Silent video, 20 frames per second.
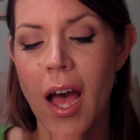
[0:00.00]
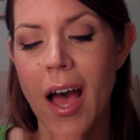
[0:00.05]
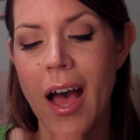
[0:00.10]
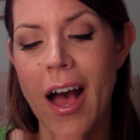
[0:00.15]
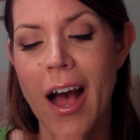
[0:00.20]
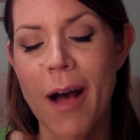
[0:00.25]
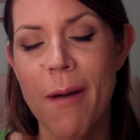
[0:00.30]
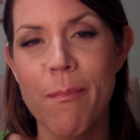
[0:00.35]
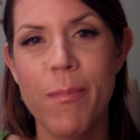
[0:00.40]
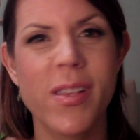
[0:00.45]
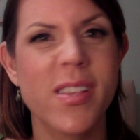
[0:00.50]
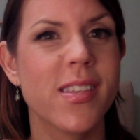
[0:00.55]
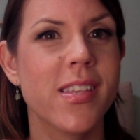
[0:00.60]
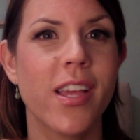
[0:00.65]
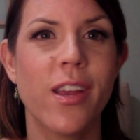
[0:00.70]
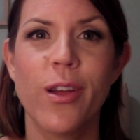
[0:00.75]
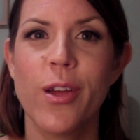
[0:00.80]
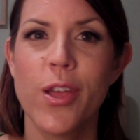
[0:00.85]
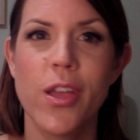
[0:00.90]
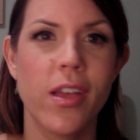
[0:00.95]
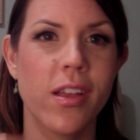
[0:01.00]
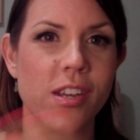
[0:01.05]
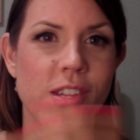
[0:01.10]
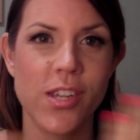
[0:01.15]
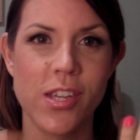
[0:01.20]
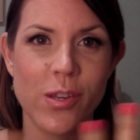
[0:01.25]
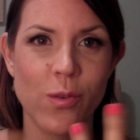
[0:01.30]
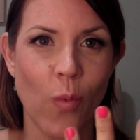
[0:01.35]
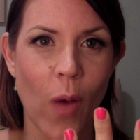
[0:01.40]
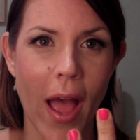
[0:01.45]
Um, but Ceto, you can
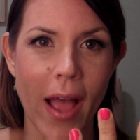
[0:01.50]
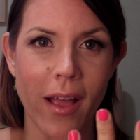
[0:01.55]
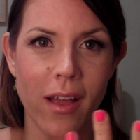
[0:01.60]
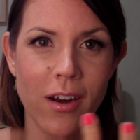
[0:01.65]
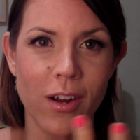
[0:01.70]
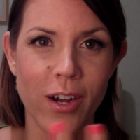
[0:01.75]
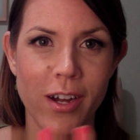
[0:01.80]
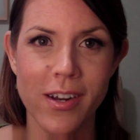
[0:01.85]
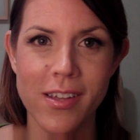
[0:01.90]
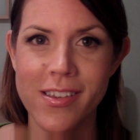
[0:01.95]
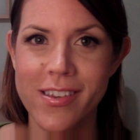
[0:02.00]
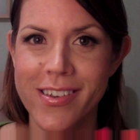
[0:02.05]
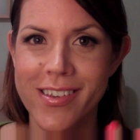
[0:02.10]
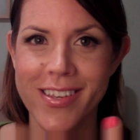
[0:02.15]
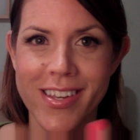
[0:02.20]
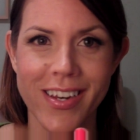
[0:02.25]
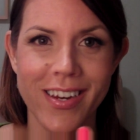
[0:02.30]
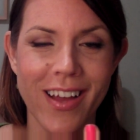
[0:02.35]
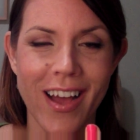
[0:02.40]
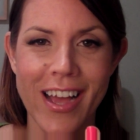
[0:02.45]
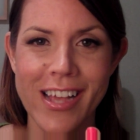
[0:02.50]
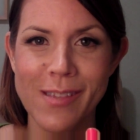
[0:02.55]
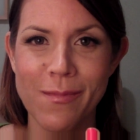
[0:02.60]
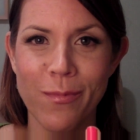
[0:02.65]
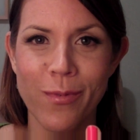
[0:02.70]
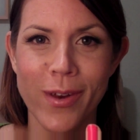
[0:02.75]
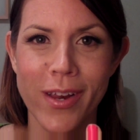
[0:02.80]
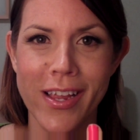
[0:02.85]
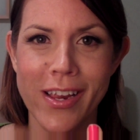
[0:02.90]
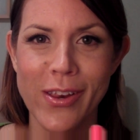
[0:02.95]
just whack it on. It's just a nice,
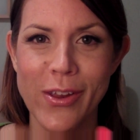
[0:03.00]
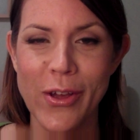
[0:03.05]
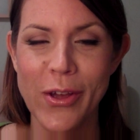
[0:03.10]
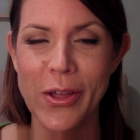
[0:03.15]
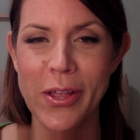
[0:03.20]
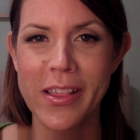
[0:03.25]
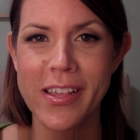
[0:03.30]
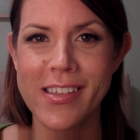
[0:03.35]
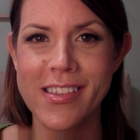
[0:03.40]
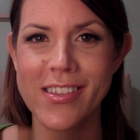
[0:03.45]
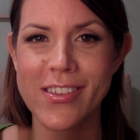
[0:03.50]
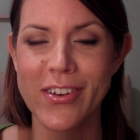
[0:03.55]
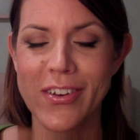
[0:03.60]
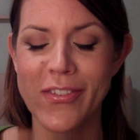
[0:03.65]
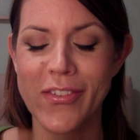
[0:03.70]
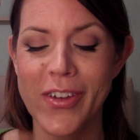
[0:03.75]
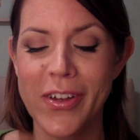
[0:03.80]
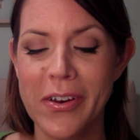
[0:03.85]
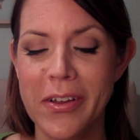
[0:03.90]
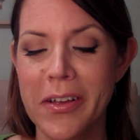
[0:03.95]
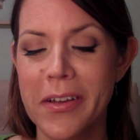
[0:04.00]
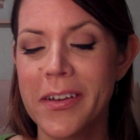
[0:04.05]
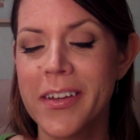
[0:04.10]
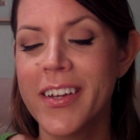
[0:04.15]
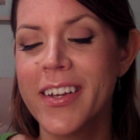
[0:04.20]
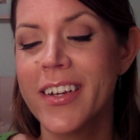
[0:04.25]
pretty nude that's sort of going to